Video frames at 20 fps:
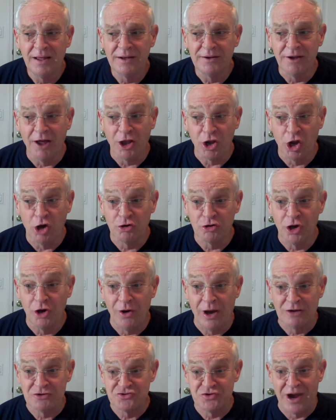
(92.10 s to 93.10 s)
Not long
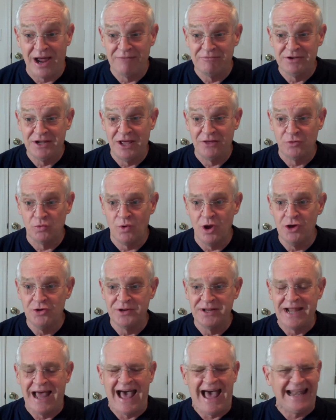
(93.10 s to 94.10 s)
ago, I was driving down the road,
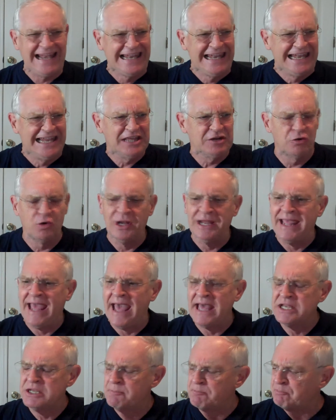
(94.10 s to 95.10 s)
and I literally
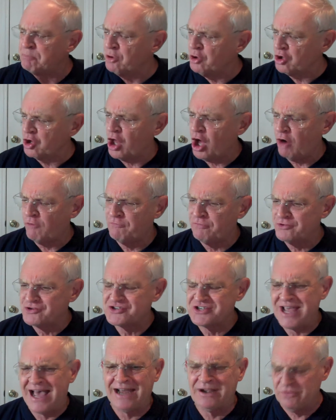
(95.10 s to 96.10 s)
had to pull off the
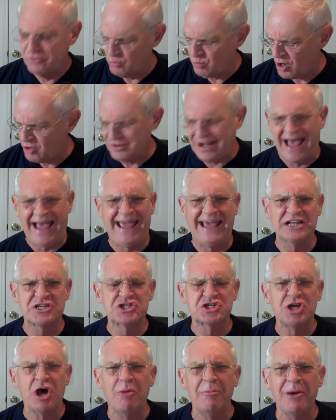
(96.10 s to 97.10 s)
side of the road. I had
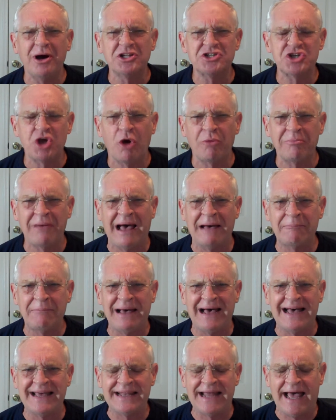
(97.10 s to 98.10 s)
so much on my
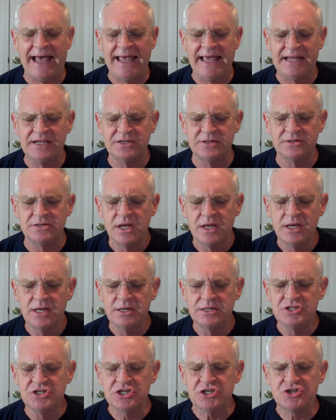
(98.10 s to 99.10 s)
mind, I had to
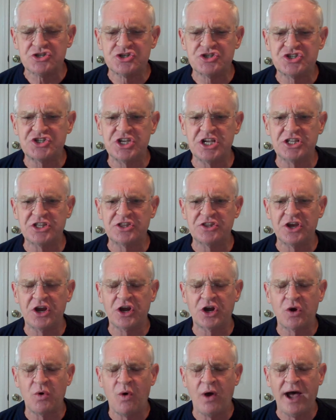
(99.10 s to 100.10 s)
just sit
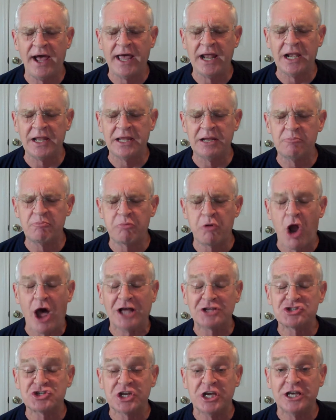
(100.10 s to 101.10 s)
there quietly and
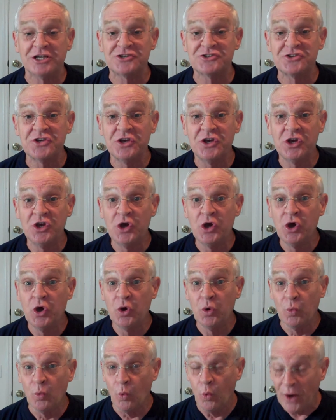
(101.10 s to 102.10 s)
process
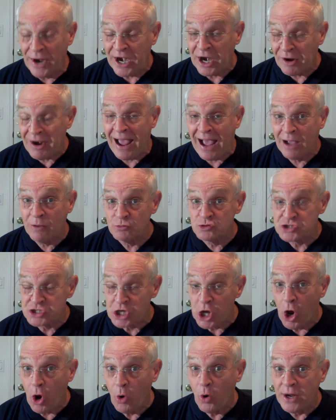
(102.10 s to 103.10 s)
where I was
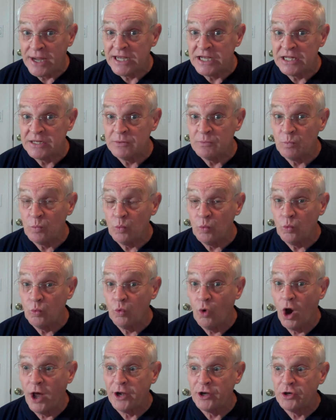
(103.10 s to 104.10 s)
going and
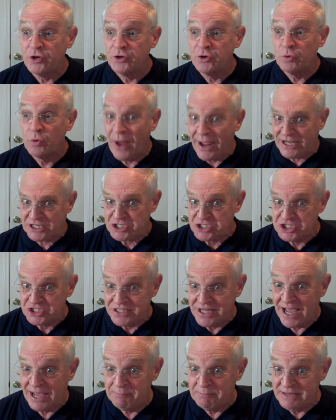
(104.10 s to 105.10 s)
what
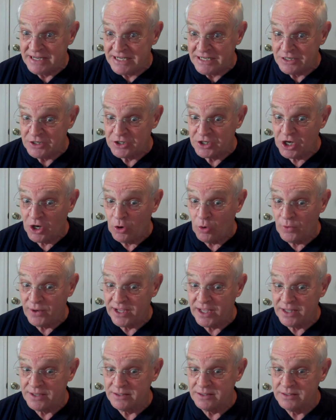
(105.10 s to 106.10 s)
direction I needed to go
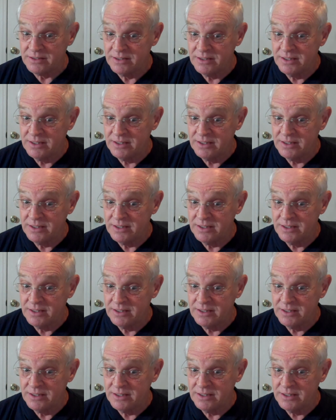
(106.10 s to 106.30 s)
in.